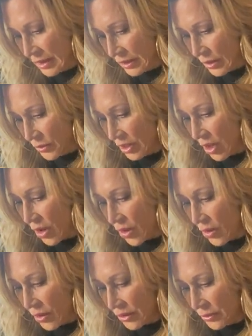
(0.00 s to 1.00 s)
going
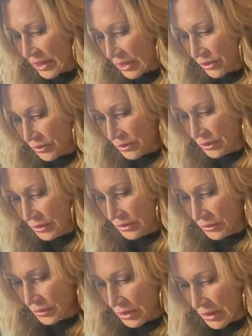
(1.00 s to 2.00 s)
all the way through.